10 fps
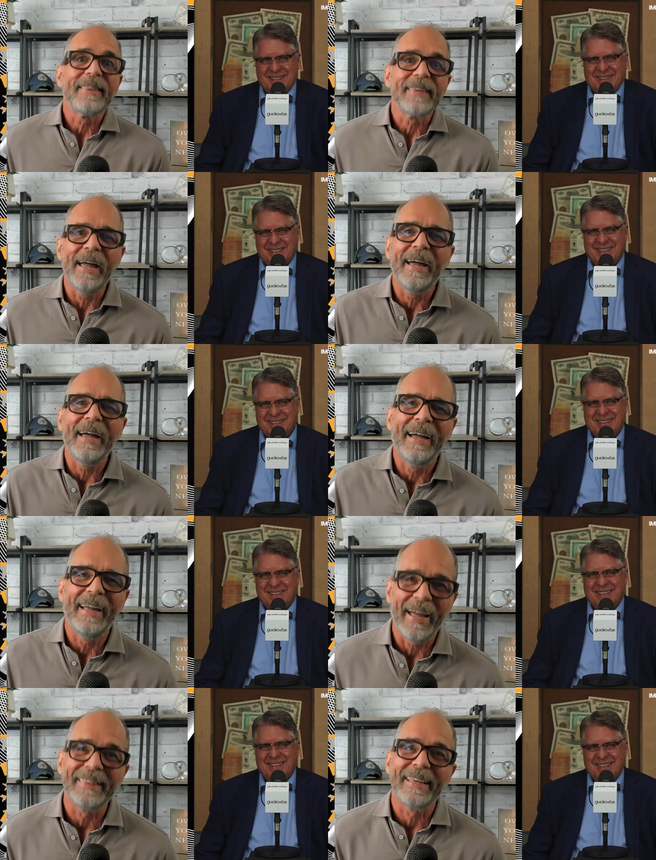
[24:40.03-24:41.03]
Speaker 1: and,
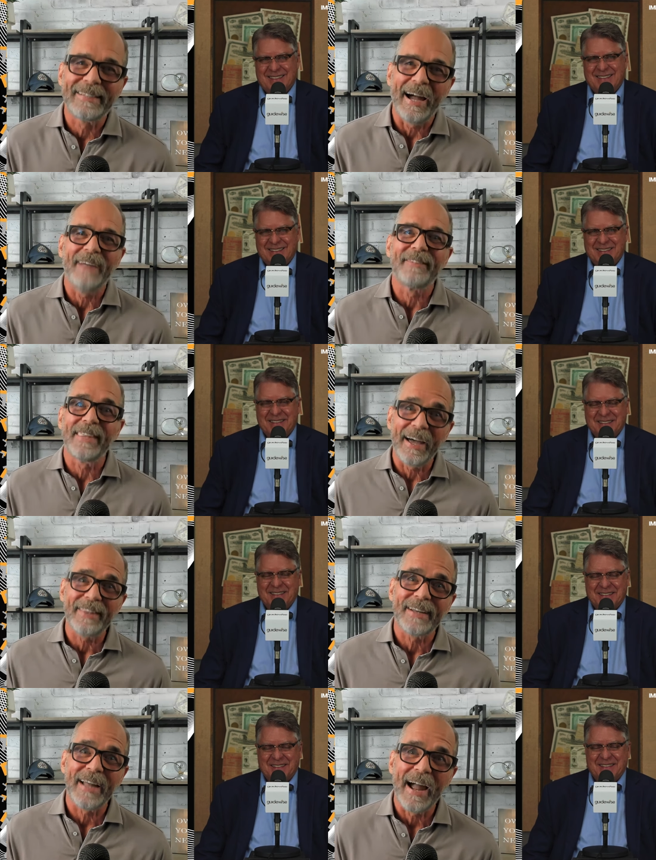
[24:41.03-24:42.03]
and the diamond, the
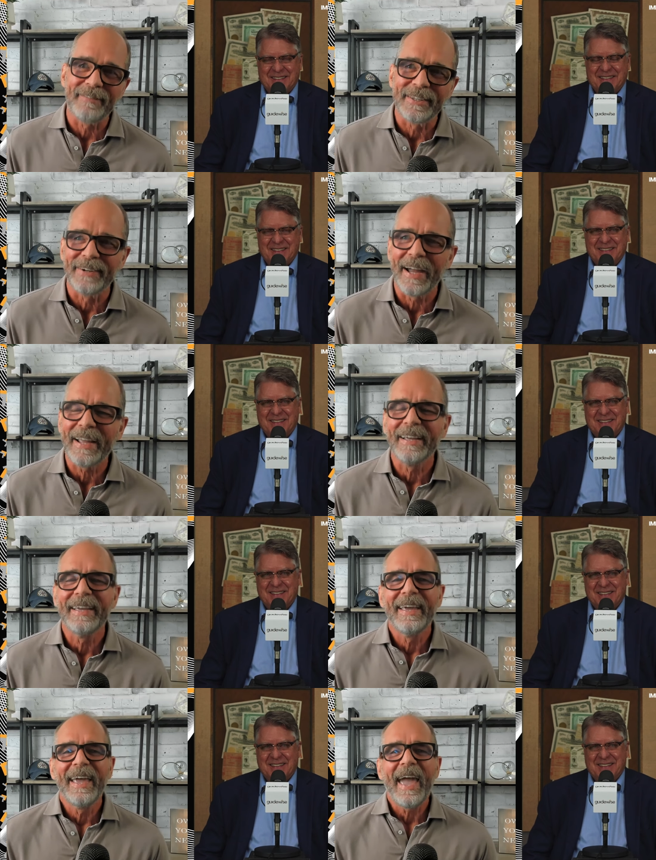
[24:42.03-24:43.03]
other diamond, right?
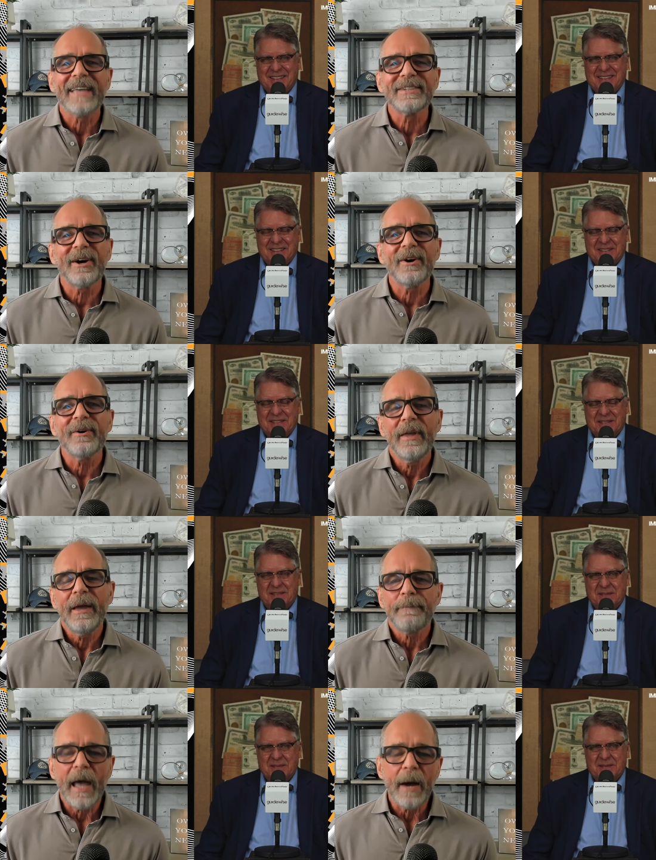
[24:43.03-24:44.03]
And so
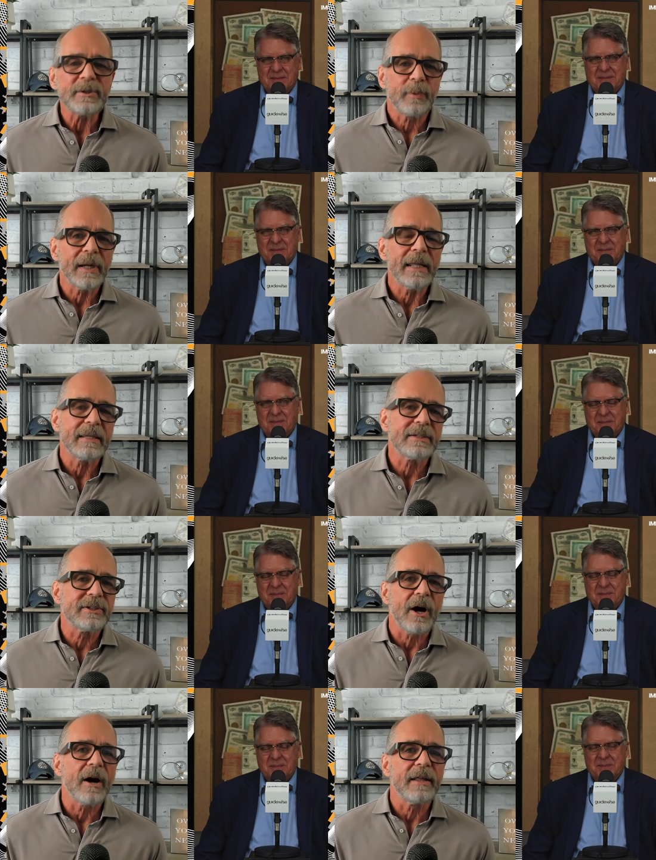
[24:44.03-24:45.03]
that was really the
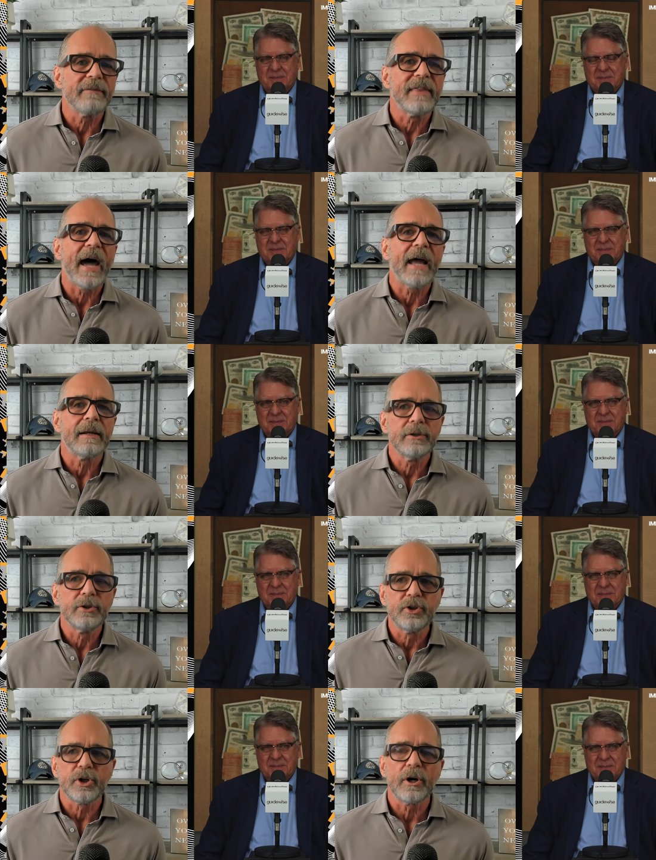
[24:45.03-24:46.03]
start of that
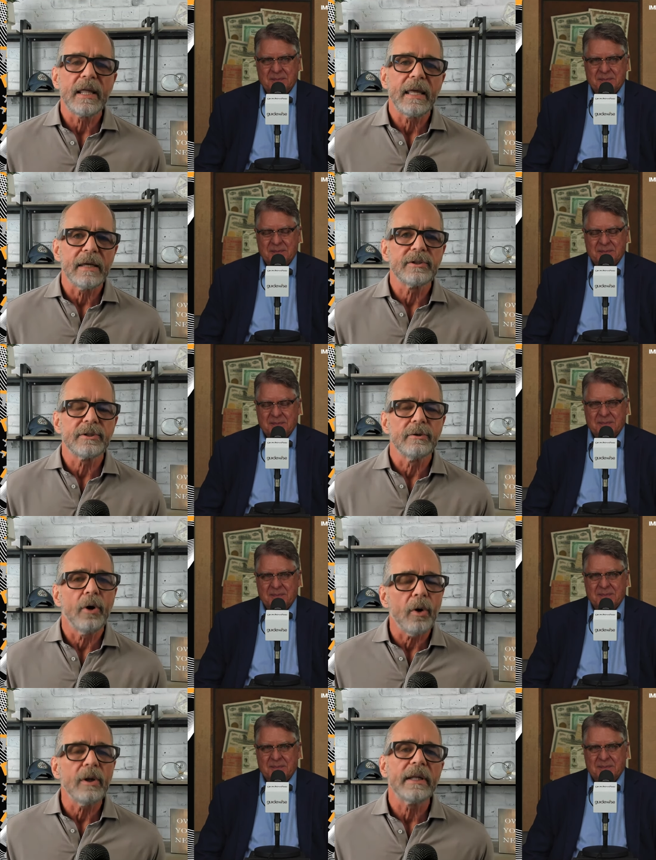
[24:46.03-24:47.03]
journey into
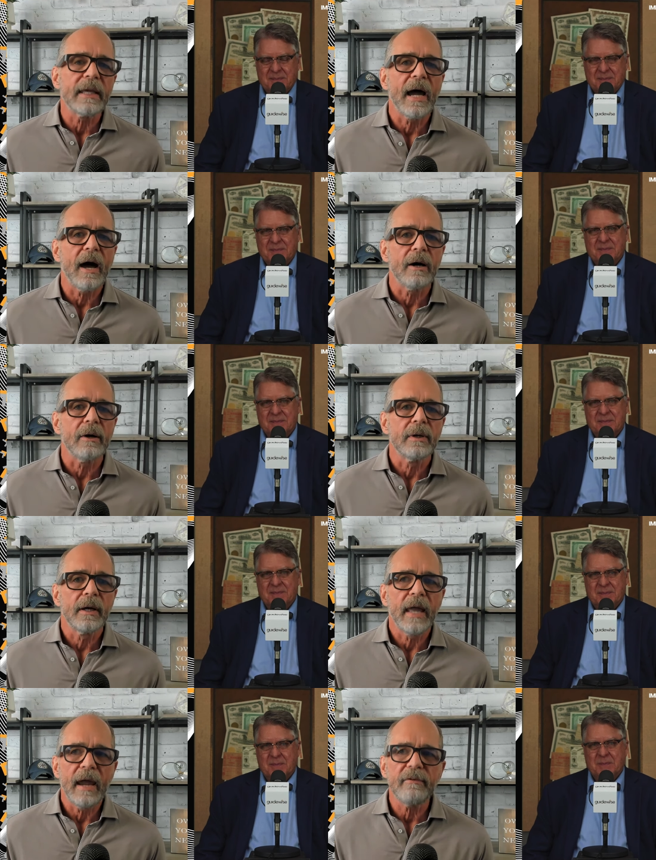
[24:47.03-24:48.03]
holy cow,
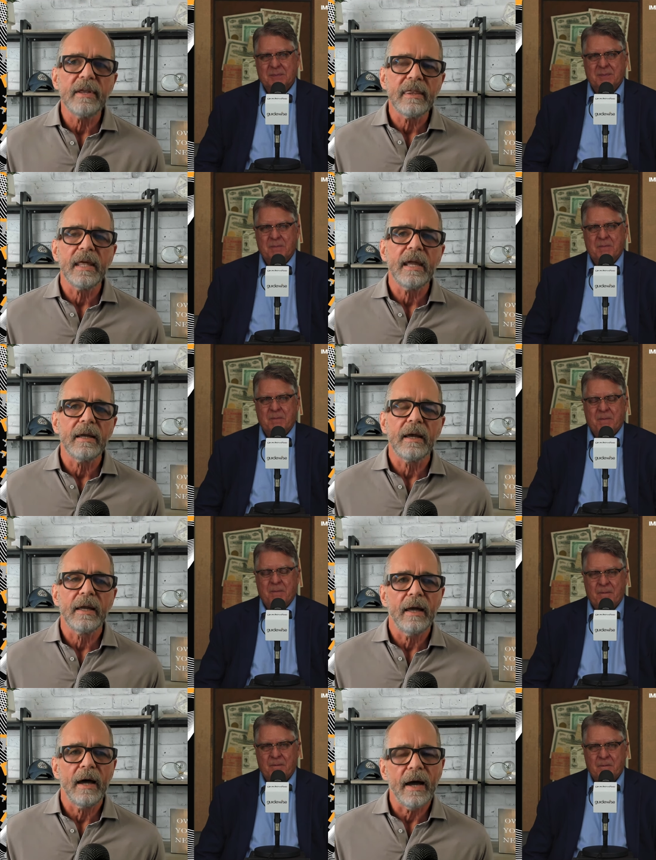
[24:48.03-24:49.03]
everything
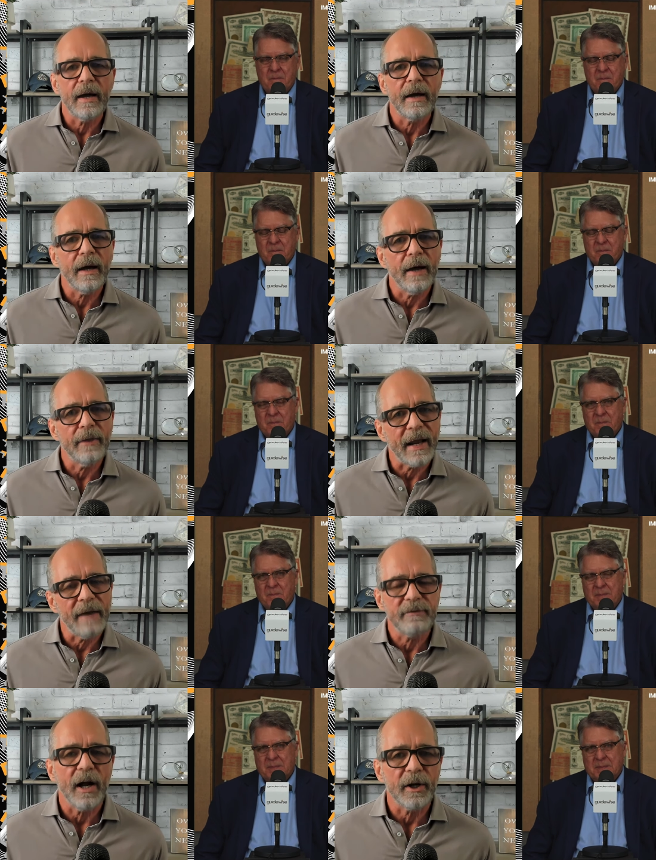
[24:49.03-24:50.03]
uh, that
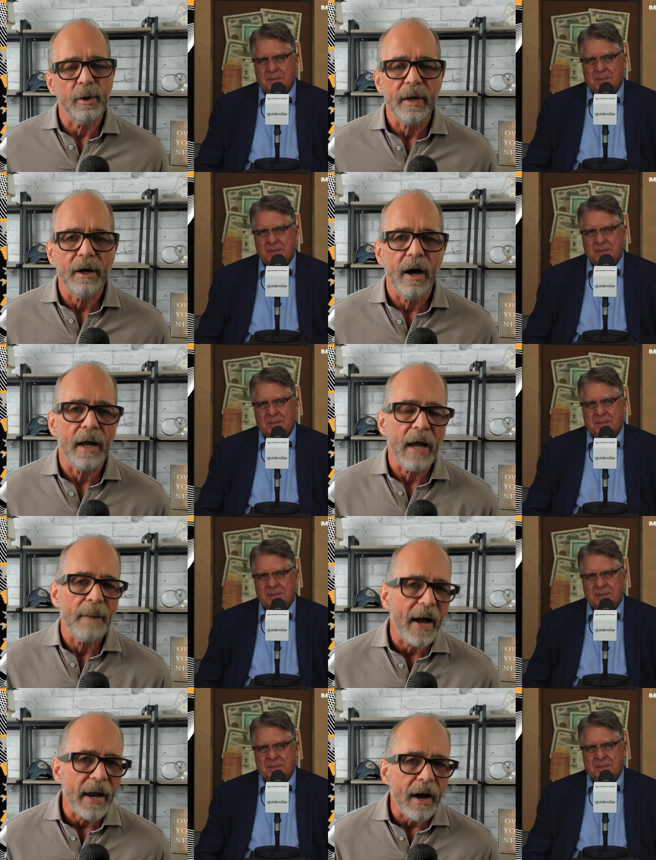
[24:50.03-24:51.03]
I've got going on,
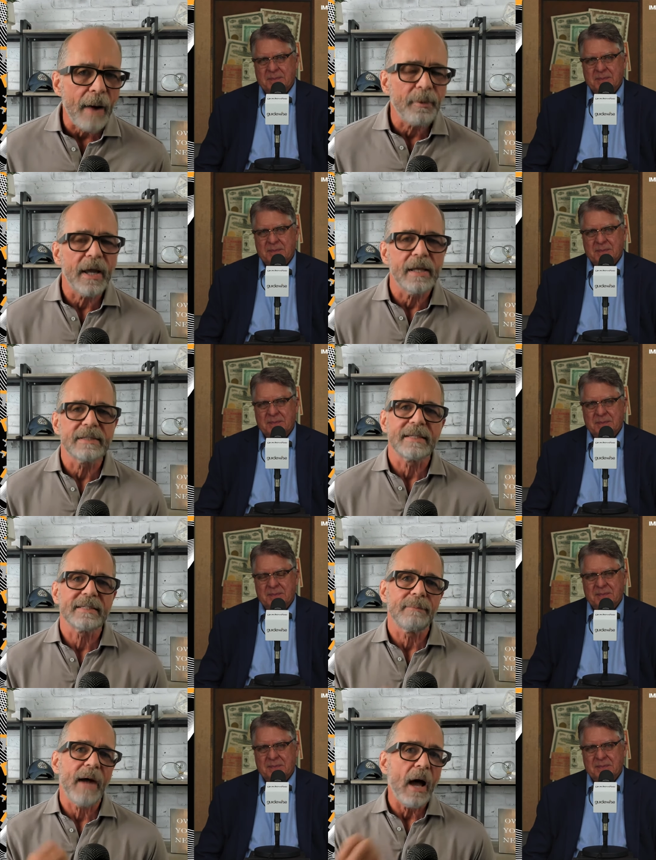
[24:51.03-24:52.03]
my operating
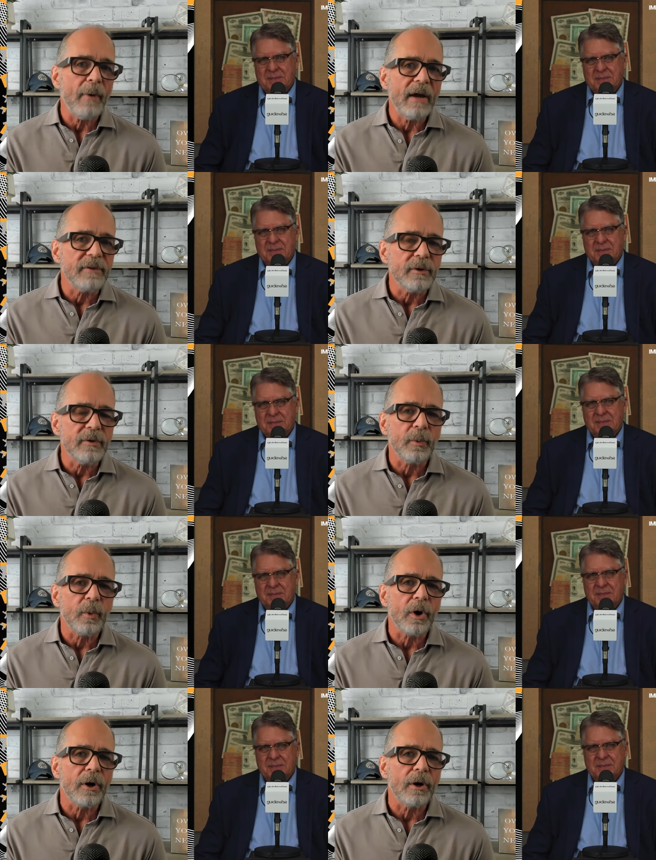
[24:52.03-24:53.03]
system, how I view the
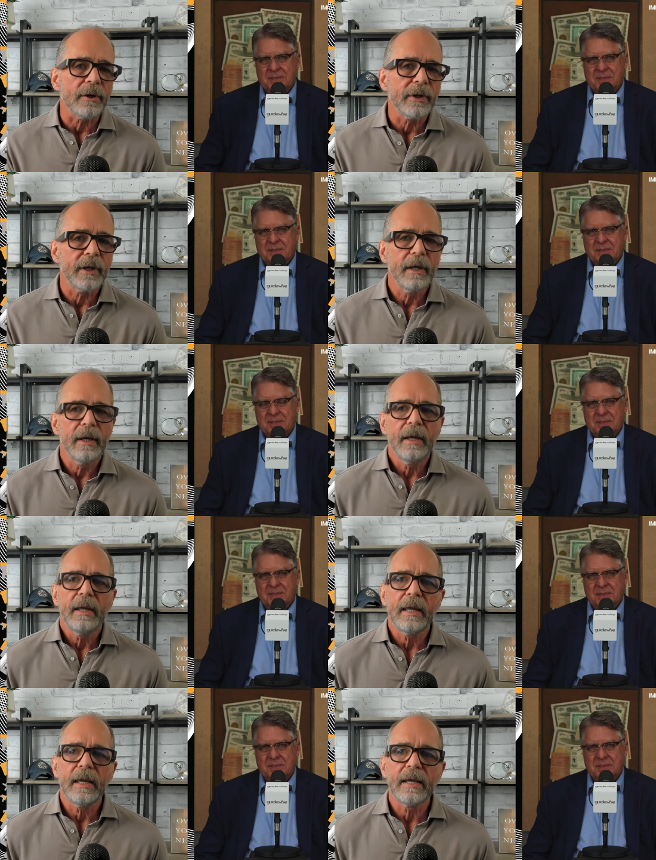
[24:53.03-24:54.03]
world,
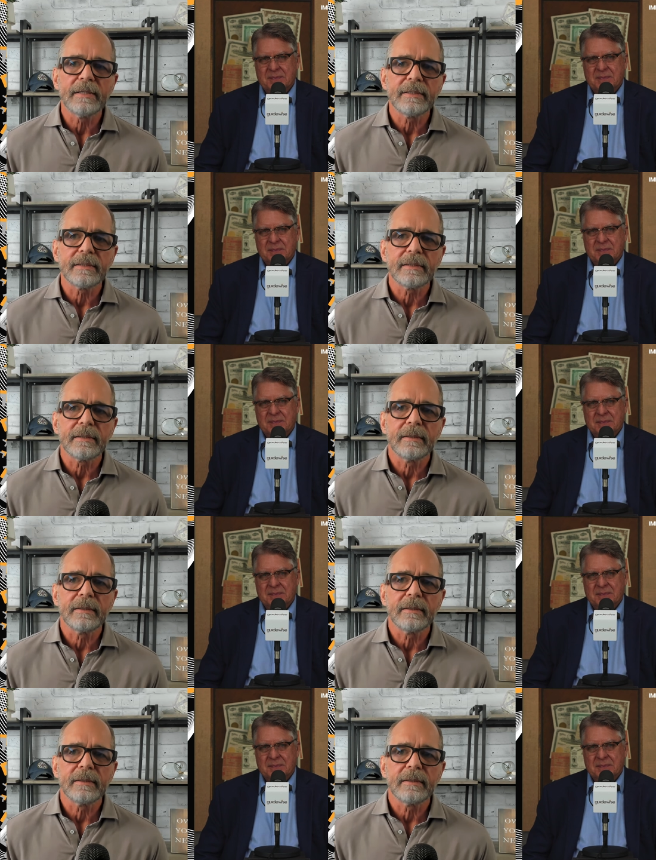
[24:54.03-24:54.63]
is